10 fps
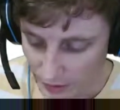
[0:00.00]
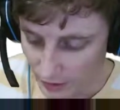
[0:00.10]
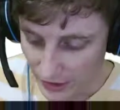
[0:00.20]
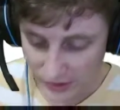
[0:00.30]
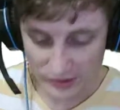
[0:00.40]

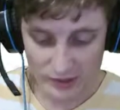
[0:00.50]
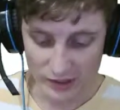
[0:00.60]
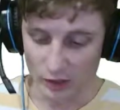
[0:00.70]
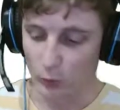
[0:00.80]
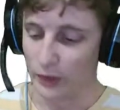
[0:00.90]
This is
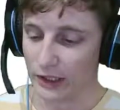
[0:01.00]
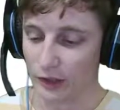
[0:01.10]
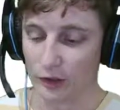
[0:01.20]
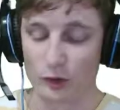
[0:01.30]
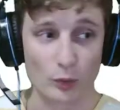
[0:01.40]
in a
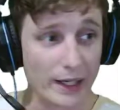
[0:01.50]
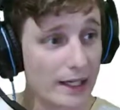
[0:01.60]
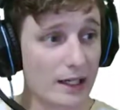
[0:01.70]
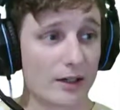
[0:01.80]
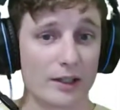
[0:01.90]
weird gray
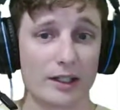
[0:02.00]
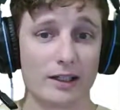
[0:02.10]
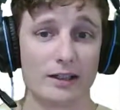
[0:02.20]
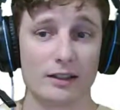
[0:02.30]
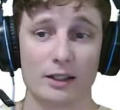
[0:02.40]
area
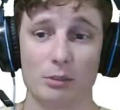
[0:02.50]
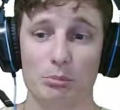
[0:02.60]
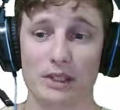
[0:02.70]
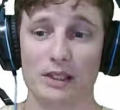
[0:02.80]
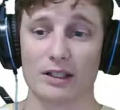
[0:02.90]

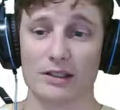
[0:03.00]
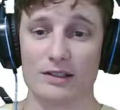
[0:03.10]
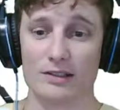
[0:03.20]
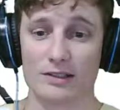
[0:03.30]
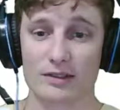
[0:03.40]

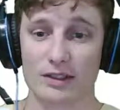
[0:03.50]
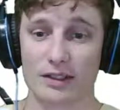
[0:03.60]
because